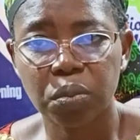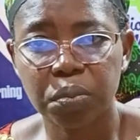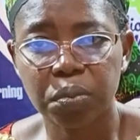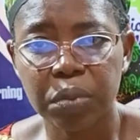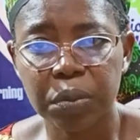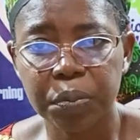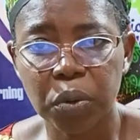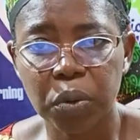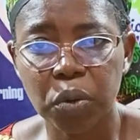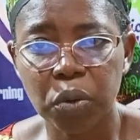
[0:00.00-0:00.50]

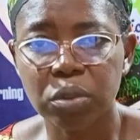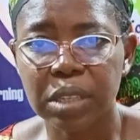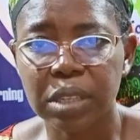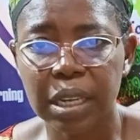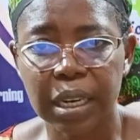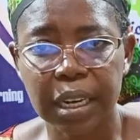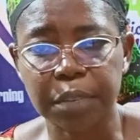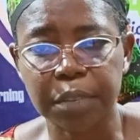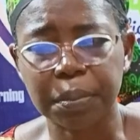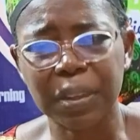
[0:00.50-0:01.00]
people
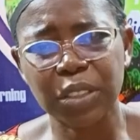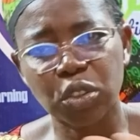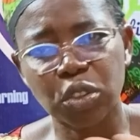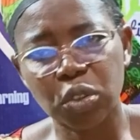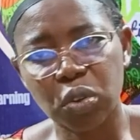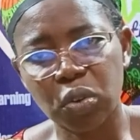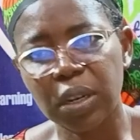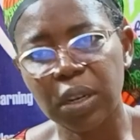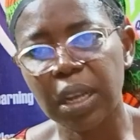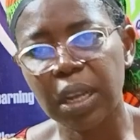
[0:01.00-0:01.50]
select,
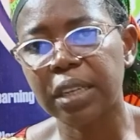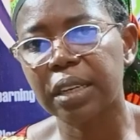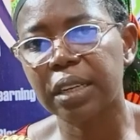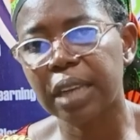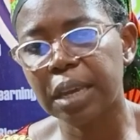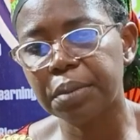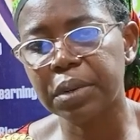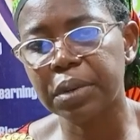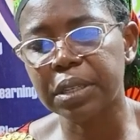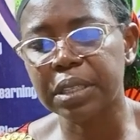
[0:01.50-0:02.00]
particularly
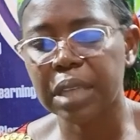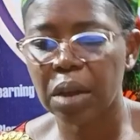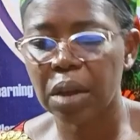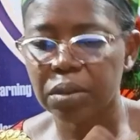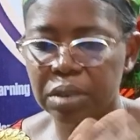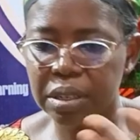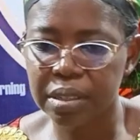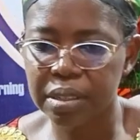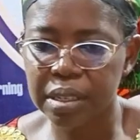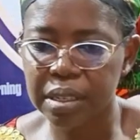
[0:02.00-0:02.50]
libraries, how
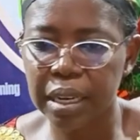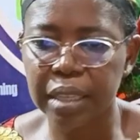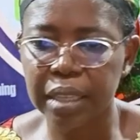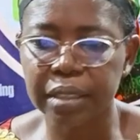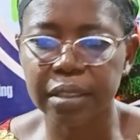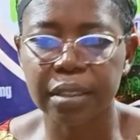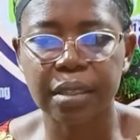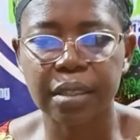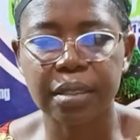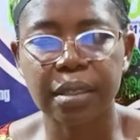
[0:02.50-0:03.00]
they
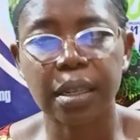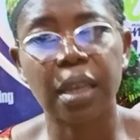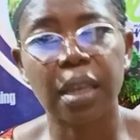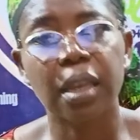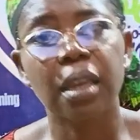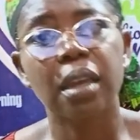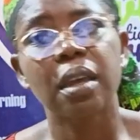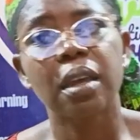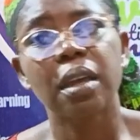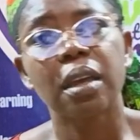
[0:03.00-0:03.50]
select this
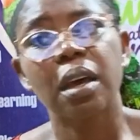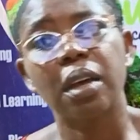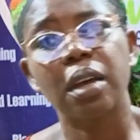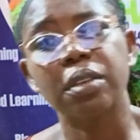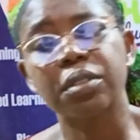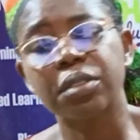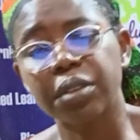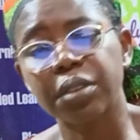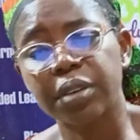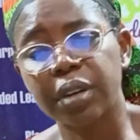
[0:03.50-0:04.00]

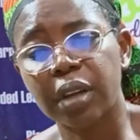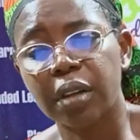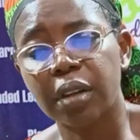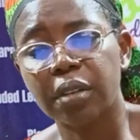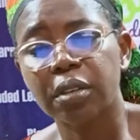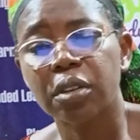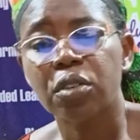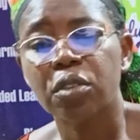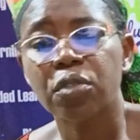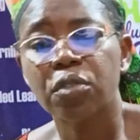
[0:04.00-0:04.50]

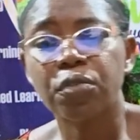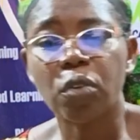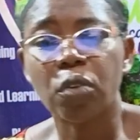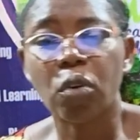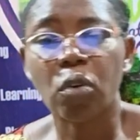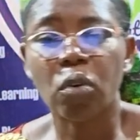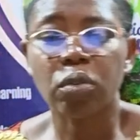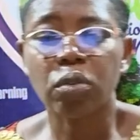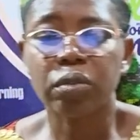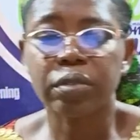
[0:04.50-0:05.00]
cereal
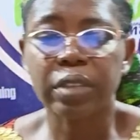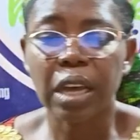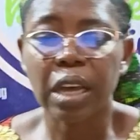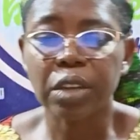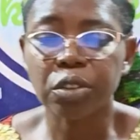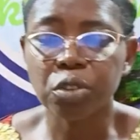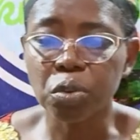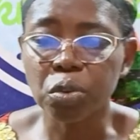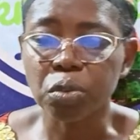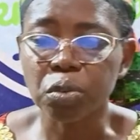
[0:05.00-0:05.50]
for their
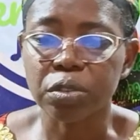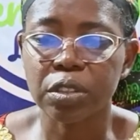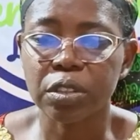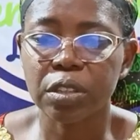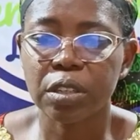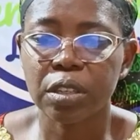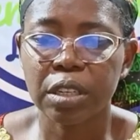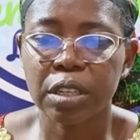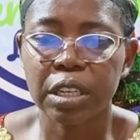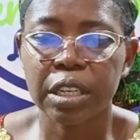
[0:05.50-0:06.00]

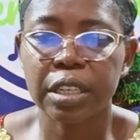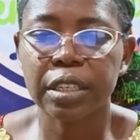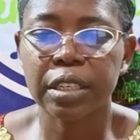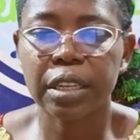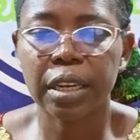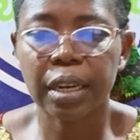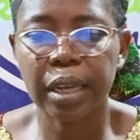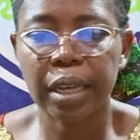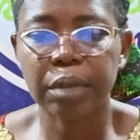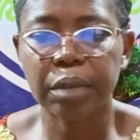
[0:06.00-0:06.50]
use in
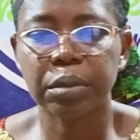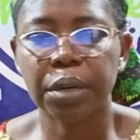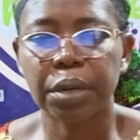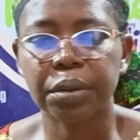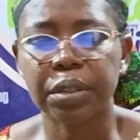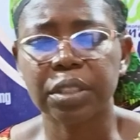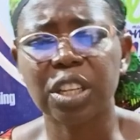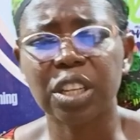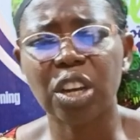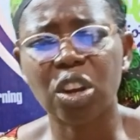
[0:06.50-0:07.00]
the
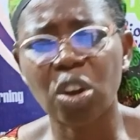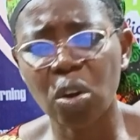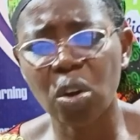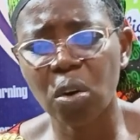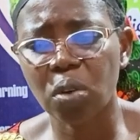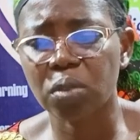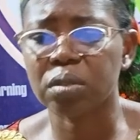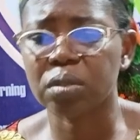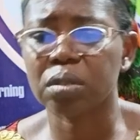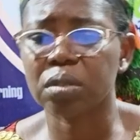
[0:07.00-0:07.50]
library. The
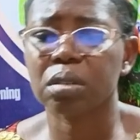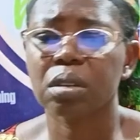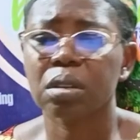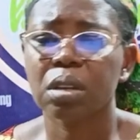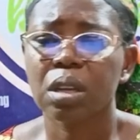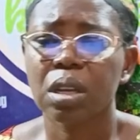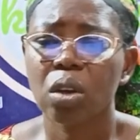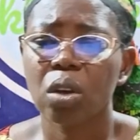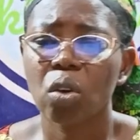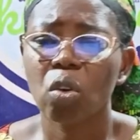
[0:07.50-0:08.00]
cost.
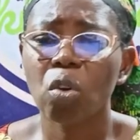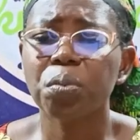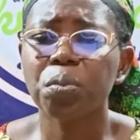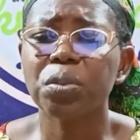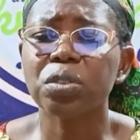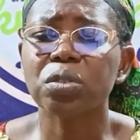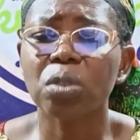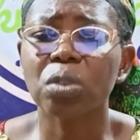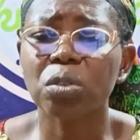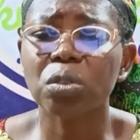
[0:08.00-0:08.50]
Hope
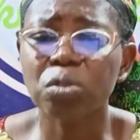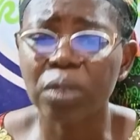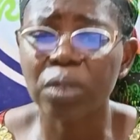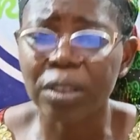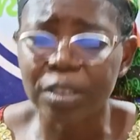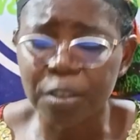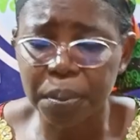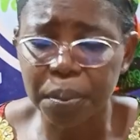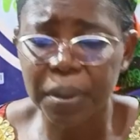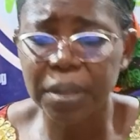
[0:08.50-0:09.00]
it's not so
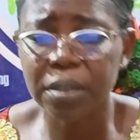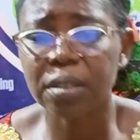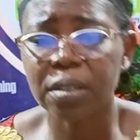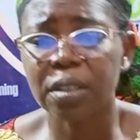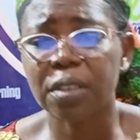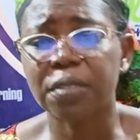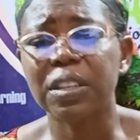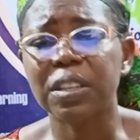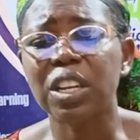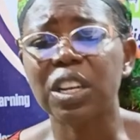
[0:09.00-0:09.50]

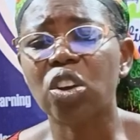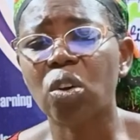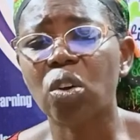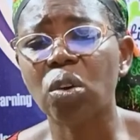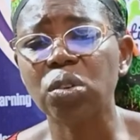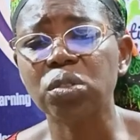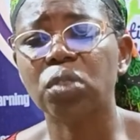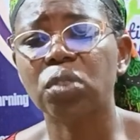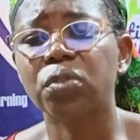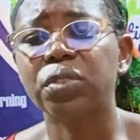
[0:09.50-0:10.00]
expensive. The
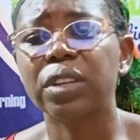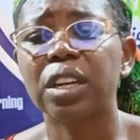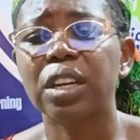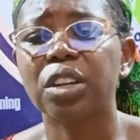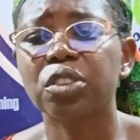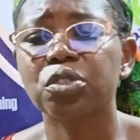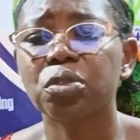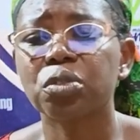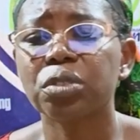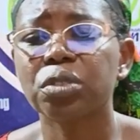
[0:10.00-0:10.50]
cost of the
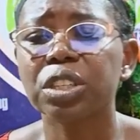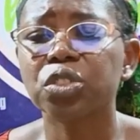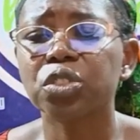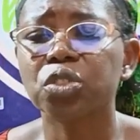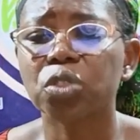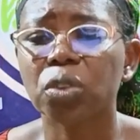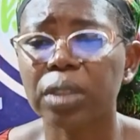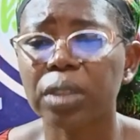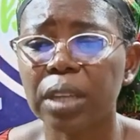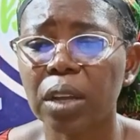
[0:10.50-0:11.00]
electronic
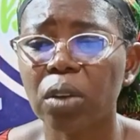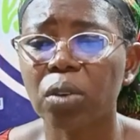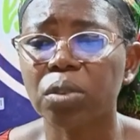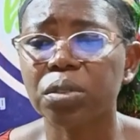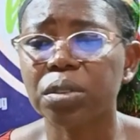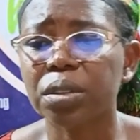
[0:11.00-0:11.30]
journal or